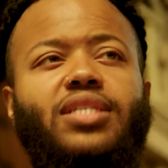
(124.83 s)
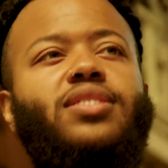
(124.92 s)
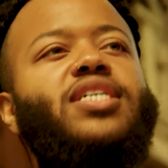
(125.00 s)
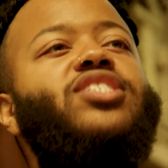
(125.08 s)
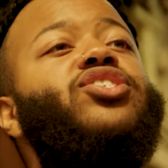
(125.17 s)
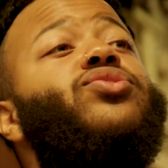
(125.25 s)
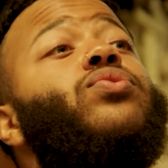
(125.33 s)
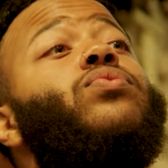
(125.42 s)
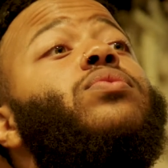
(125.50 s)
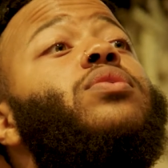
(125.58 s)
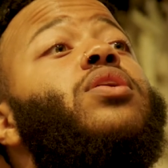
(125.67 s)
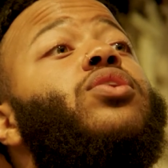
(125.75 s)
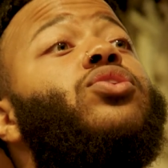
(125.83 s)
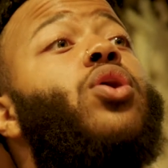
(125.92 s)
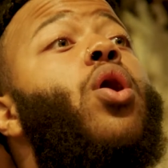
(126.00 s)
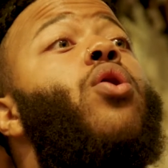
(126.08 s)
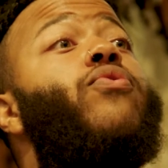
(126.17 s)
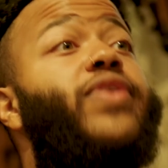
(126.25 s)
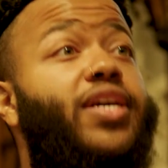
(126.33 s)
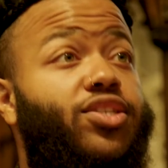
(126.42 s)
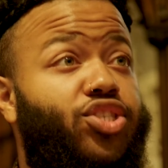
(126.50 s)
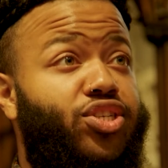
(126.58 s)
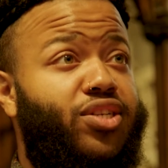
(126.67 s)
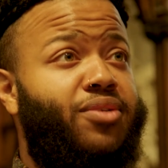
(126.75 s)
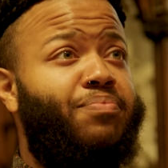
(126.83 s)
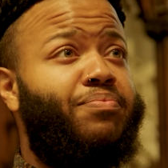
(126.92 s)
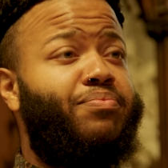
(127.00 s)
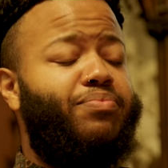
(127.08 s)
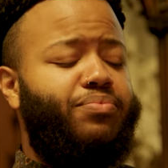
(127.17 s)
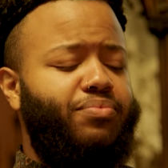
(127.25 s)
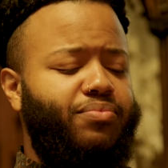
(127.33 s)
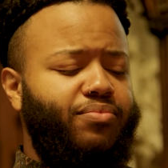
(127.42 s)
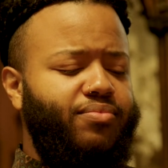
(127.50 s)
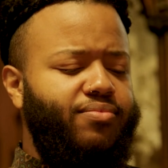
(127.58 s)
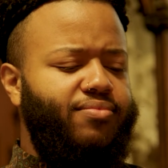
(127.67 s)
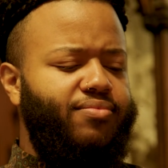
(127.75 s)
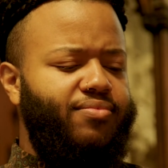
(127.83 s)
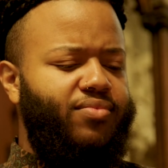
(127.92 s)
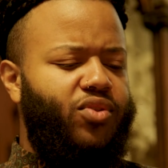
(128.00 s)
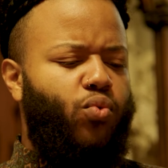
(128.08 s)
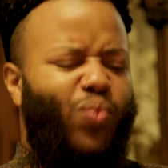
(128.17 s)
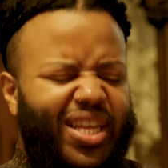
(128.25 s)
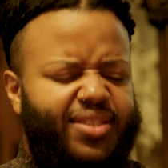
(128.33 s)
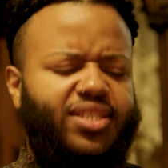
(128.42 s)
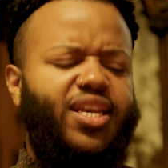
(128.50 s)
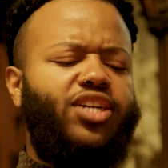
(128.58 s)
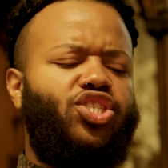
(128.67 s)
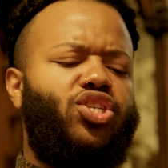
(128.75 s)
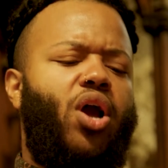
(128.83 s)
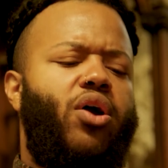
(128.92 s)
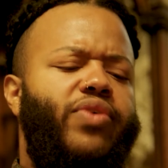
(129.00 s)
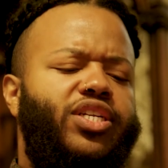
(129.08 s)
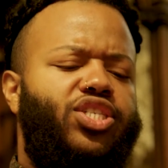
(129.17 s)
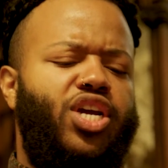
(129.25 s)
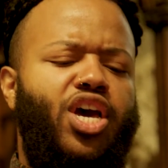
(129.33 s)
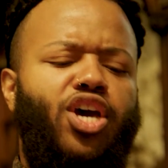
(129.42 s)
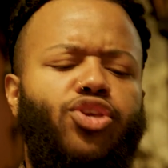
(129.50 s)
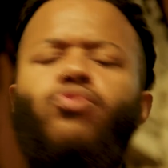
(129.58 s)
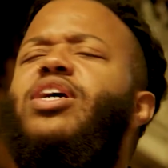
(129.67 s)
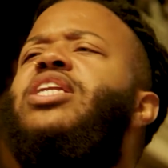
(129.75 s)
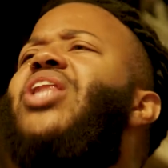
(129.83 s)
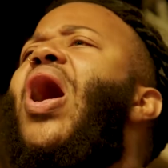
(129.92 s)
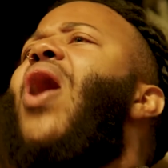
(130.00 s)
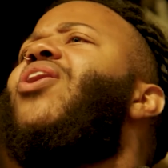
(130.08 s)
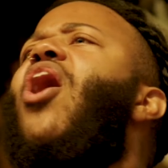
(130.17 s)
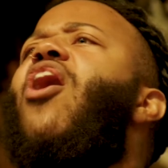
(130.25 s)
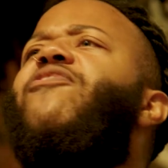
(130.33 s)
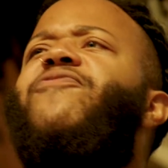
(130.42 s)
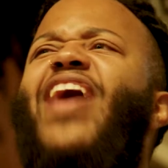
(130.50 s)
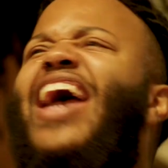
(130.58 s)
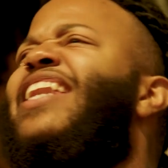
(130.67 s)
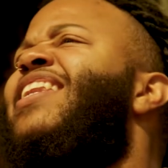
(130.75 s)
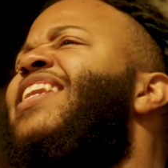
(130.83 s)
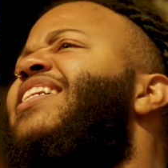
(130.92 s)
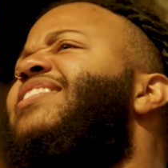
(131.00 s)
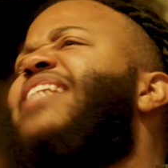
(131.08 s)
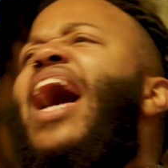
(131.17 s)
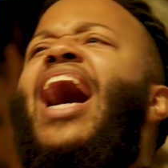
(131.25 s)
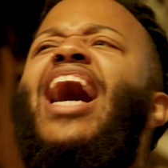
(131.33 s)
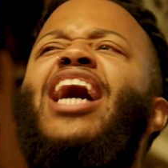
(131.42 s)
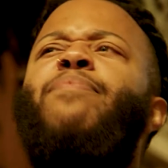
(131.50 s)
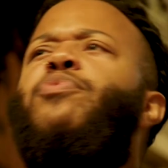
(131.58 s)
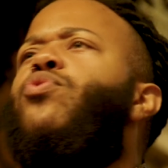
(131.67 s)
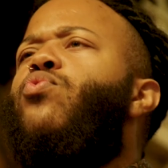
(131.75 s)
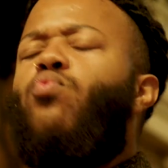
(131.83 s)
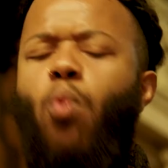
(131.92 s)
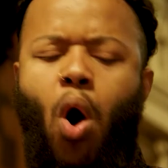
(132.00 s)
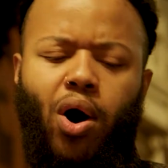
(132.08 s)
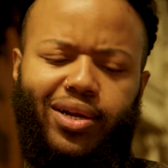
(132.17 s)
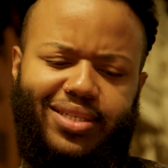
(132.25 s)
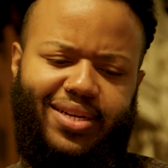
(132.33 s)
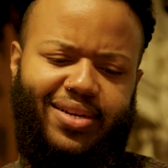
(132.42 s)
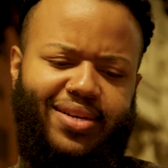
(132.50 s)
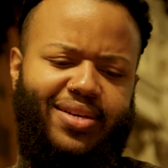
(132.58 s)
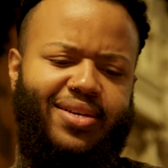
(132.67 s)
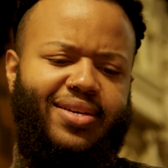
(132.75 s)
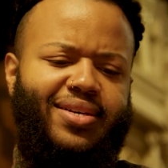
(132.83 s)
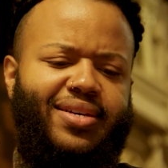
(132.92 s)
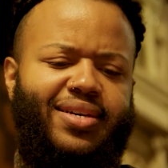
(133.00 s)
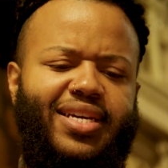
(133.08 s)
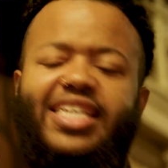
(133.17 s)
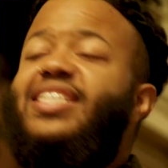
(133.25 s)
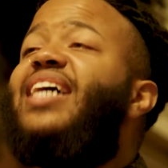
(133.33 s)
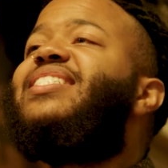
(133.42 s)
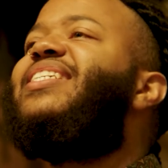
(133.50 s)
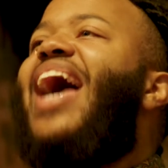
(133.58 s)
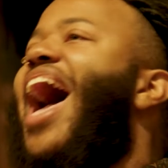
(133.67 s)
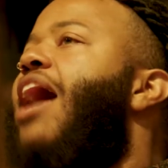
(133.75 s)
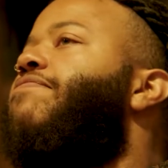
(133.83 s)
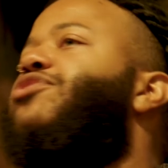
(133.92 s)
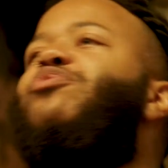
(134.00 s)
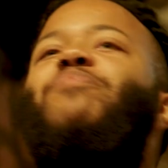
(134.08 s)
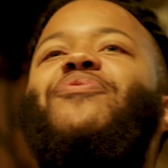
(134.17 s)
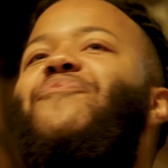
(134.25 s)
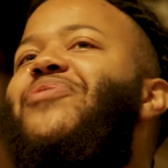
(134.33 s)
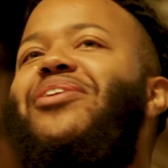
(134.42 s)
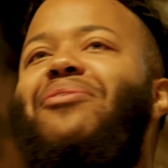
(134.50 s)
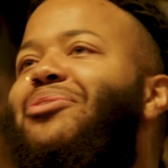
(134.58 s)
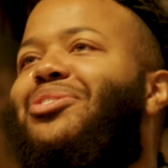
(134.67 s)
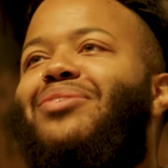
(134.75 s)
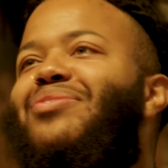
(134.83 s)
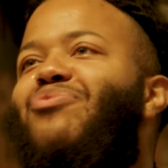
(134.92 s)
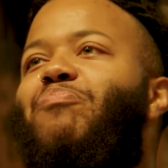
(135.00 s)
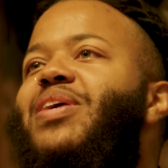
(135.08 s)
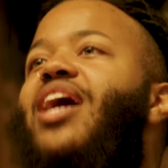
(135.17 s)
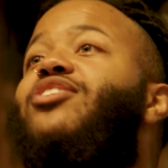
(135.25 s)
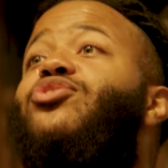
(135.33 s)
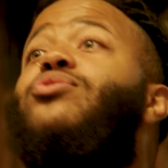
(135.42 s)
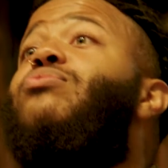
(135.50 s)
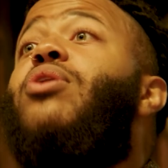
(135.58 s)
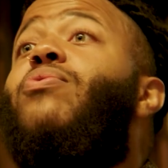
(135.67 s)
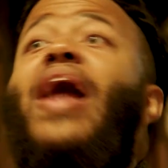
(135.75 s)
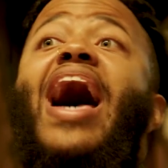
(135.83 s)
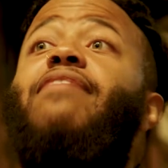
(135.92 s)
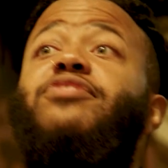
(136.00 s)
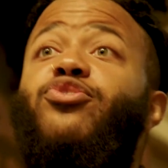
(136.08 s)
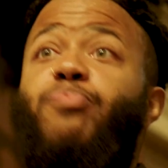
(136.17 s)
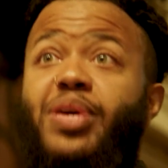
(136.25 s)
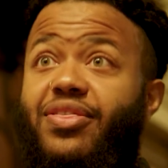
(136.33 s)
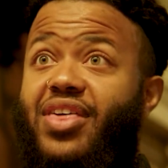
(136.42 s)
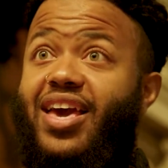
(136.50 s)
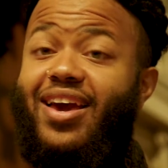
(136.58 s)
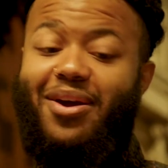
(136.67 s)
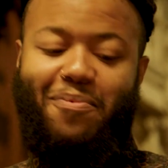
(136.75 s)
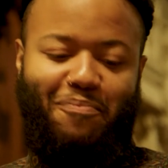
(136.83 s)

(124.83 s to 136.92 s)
Digital courage. With such courage, you can log off anytime you want. And it doesn't have to be real to you because you don't have to be there.